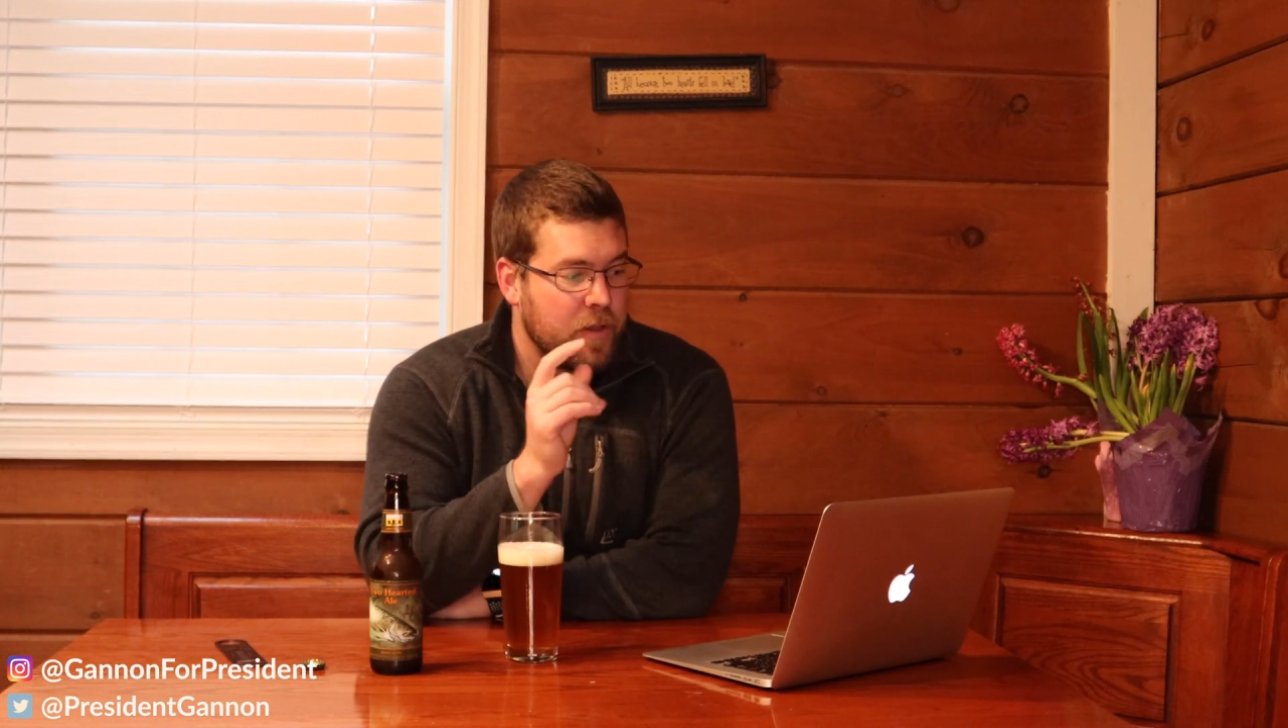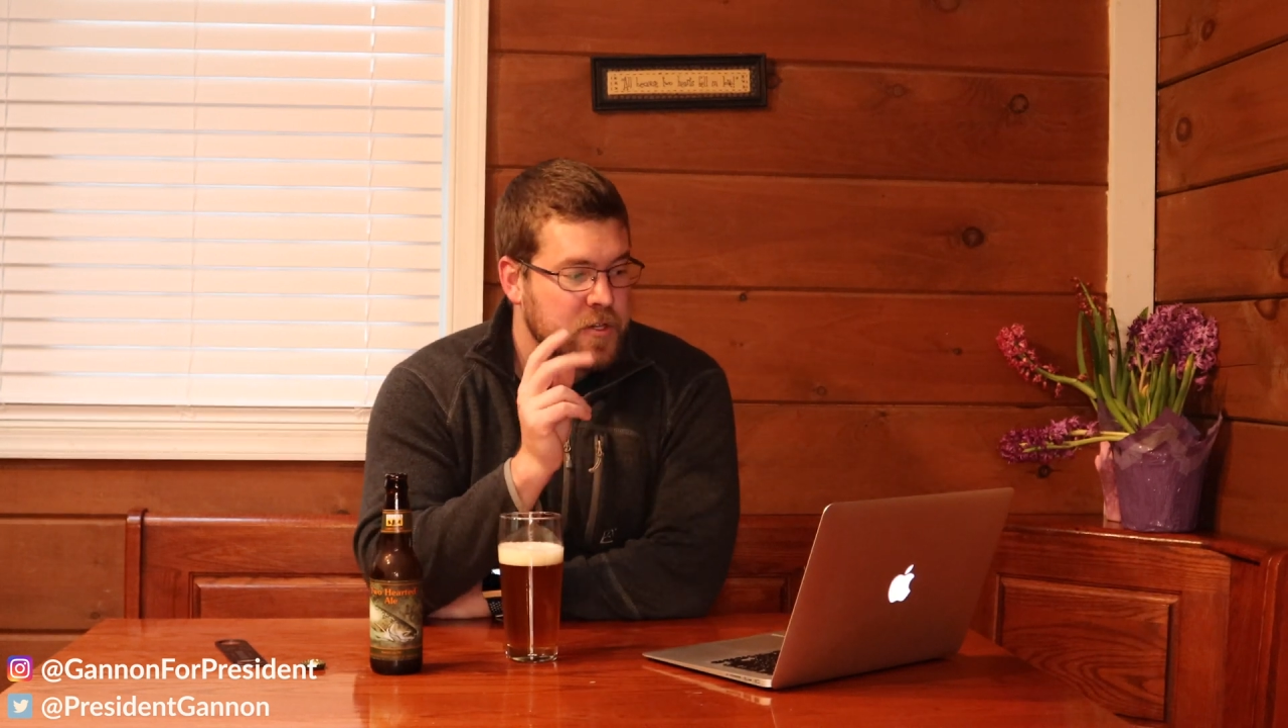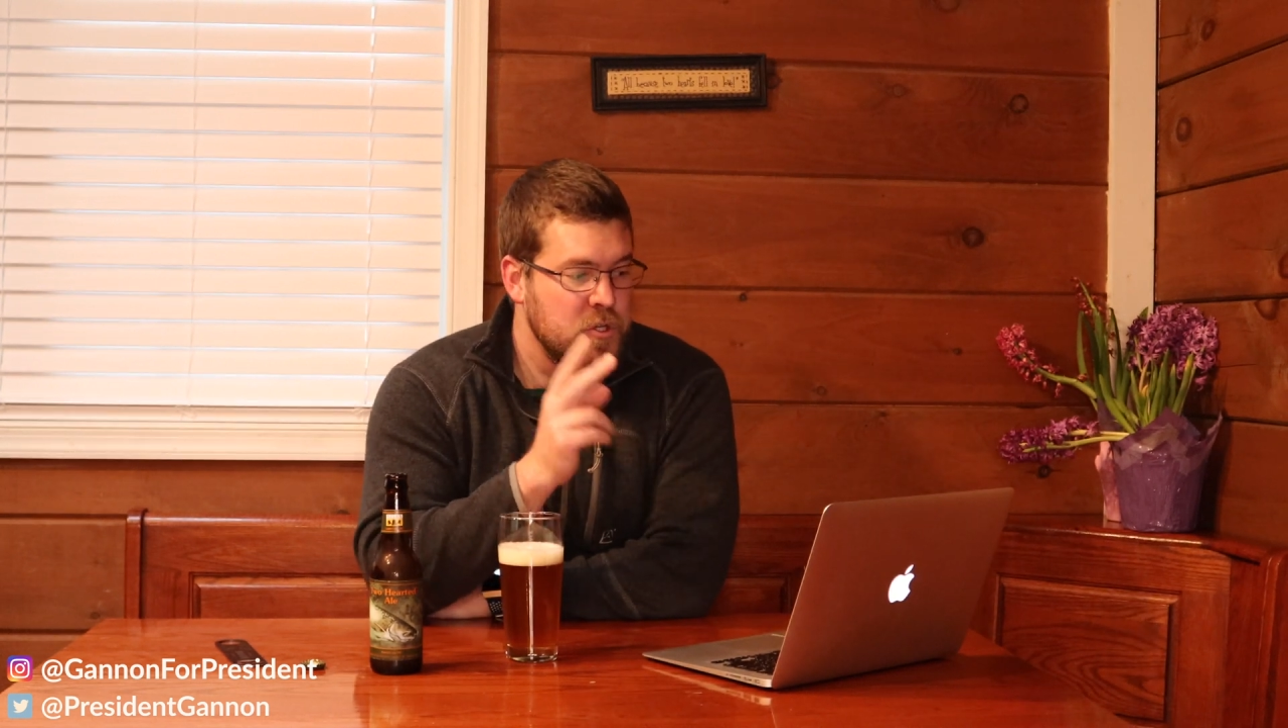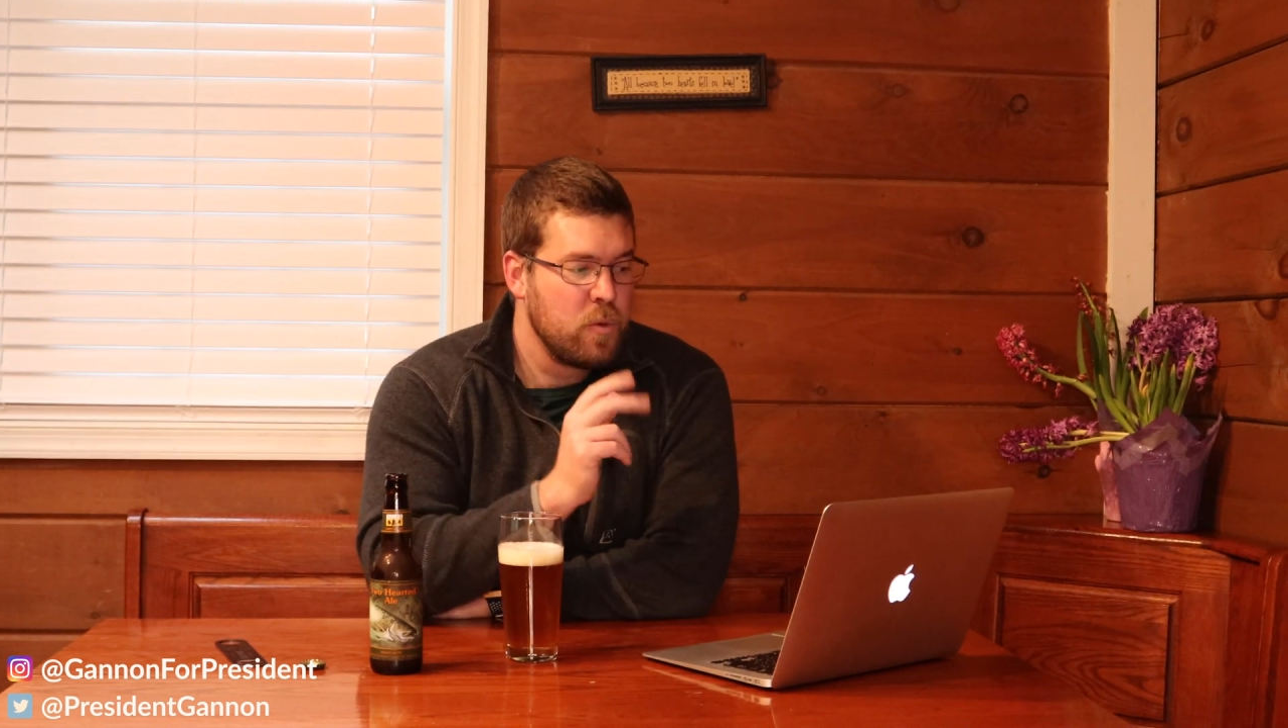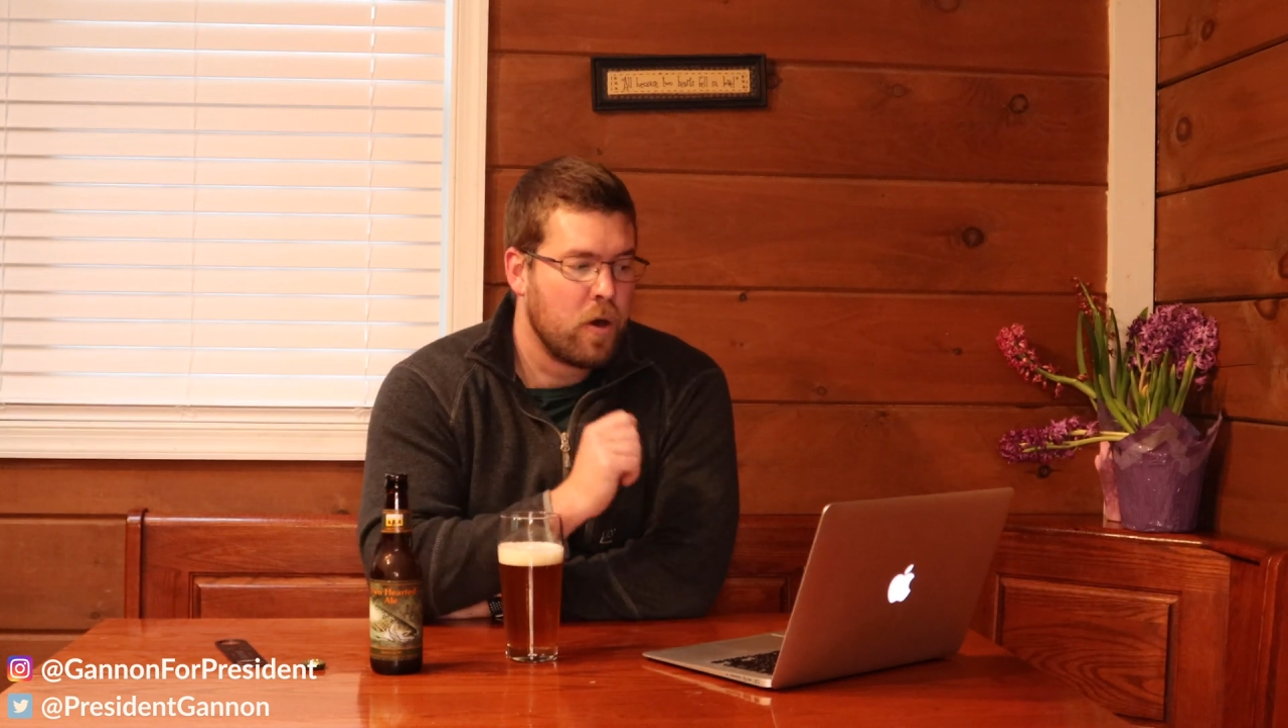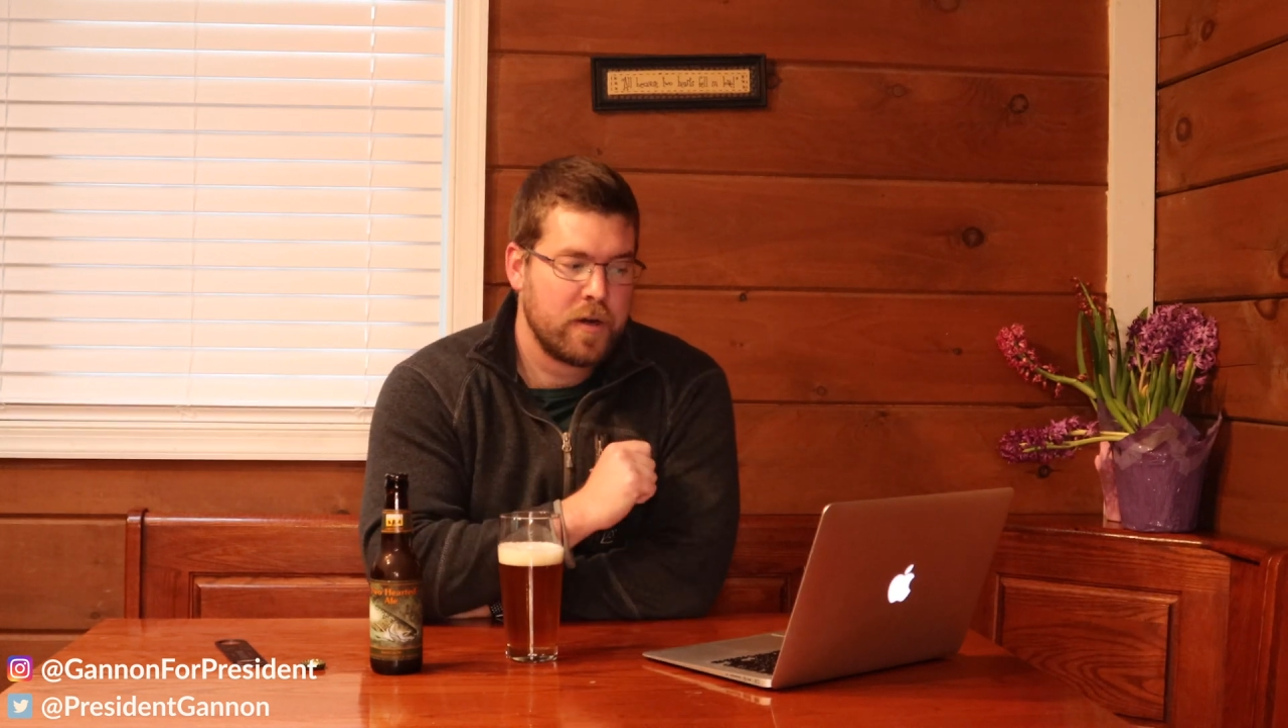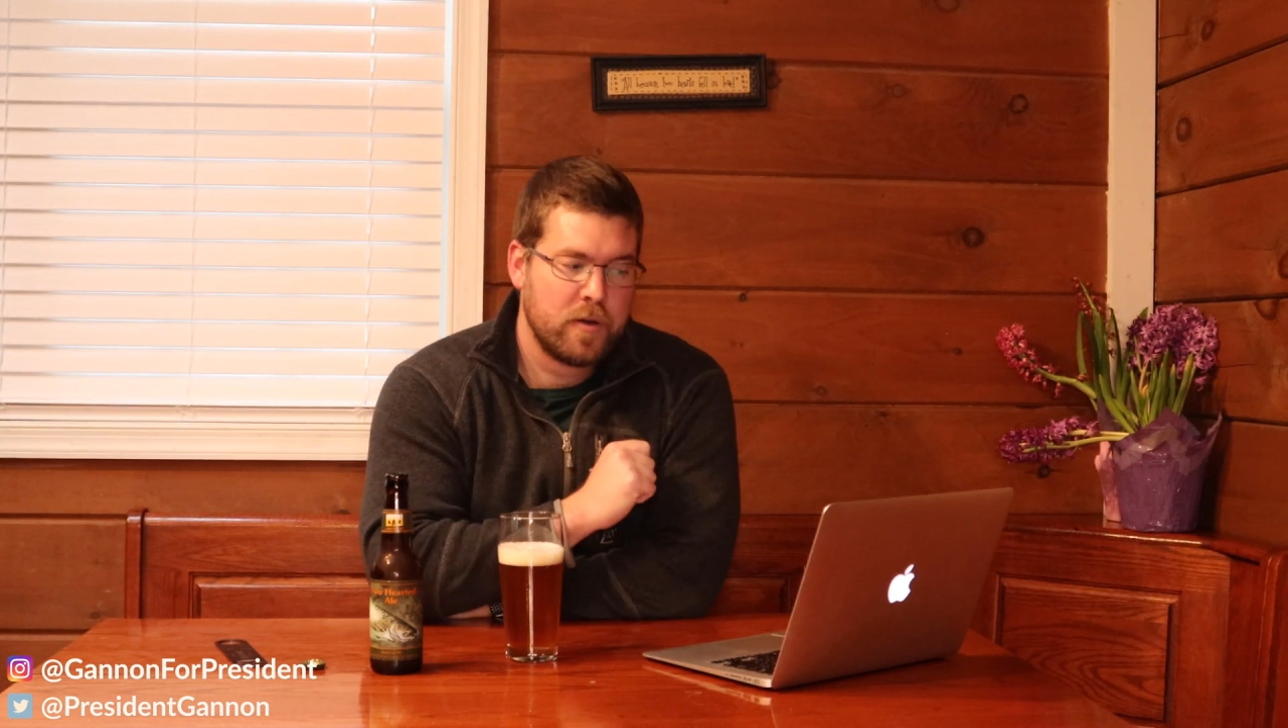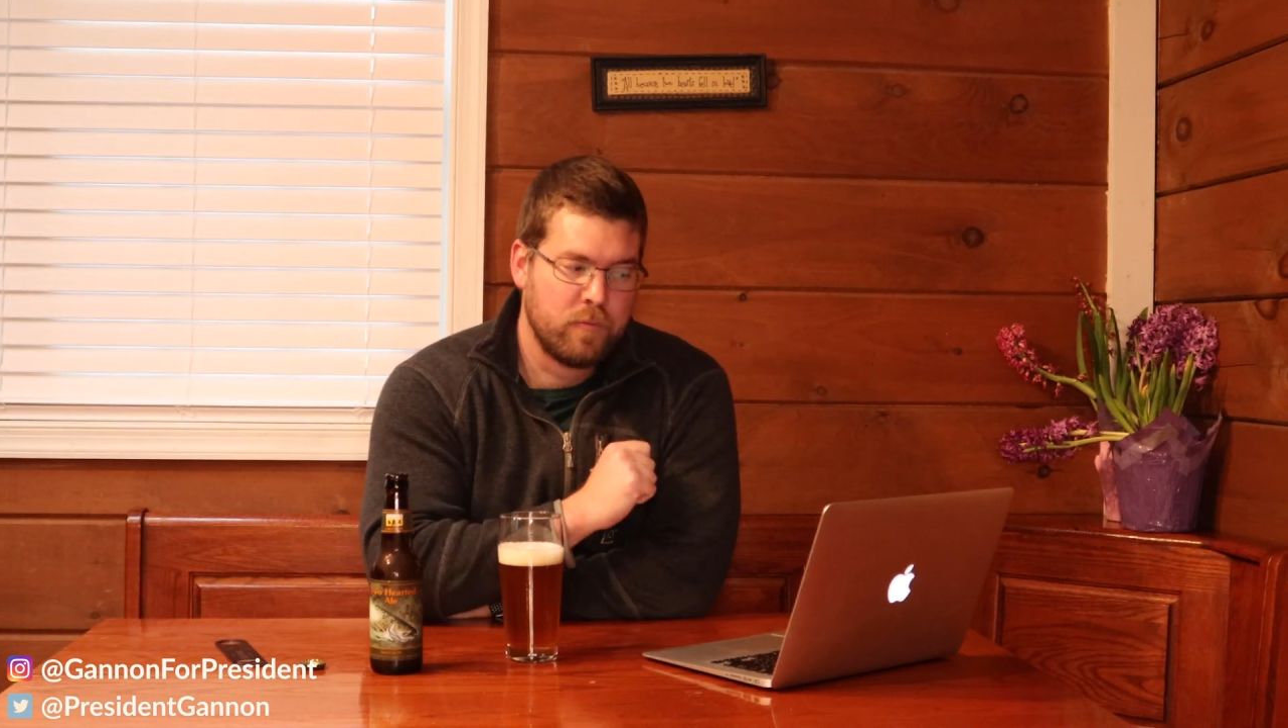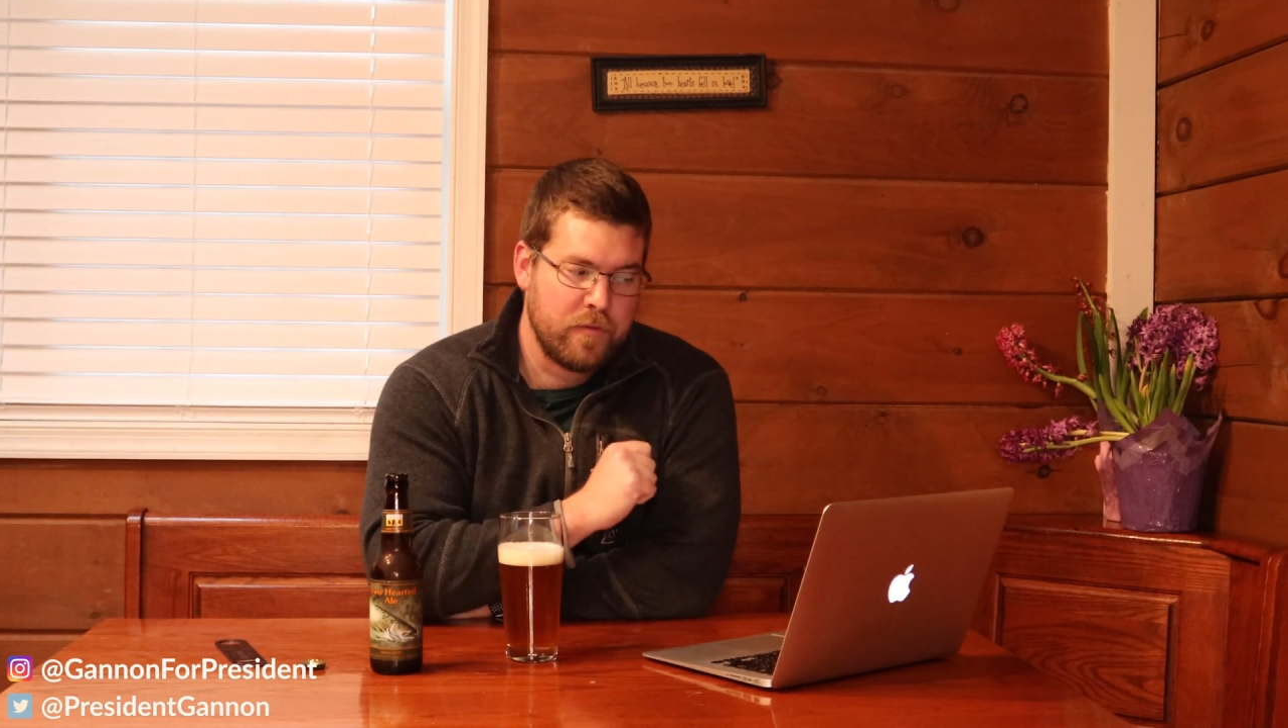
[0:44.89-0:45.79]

the Two-Hearted